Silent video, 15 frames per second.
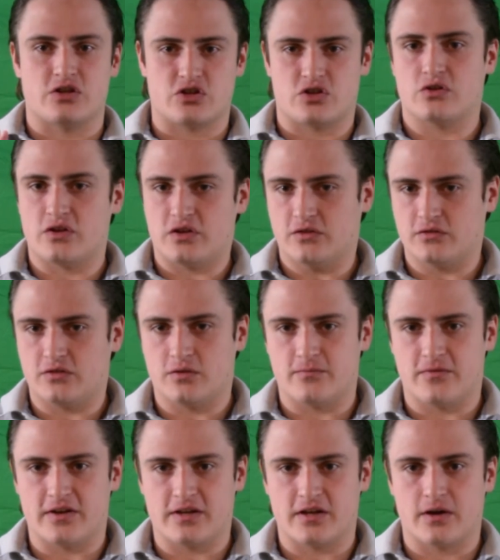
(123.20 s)
shoot a YouTube
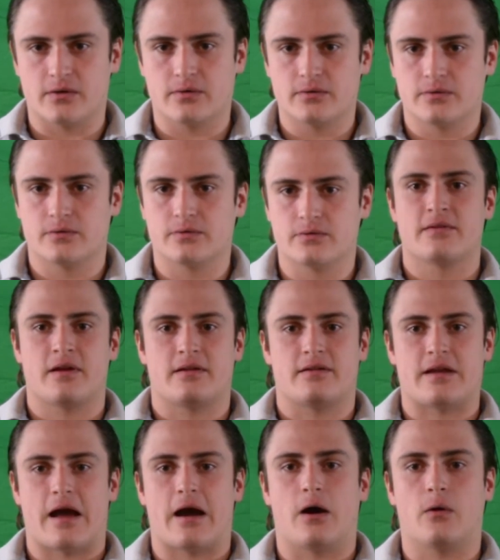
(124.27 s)
video.
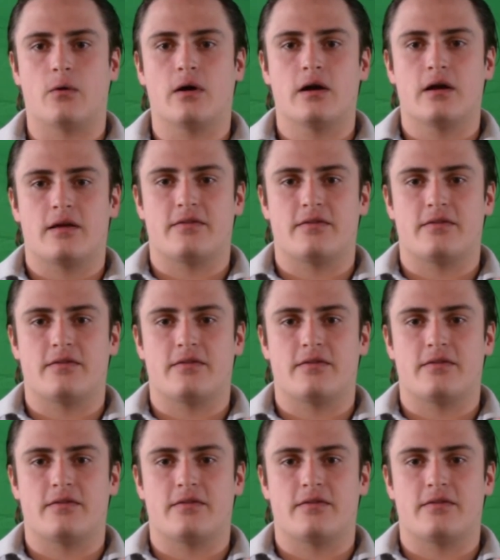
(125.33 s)
Now,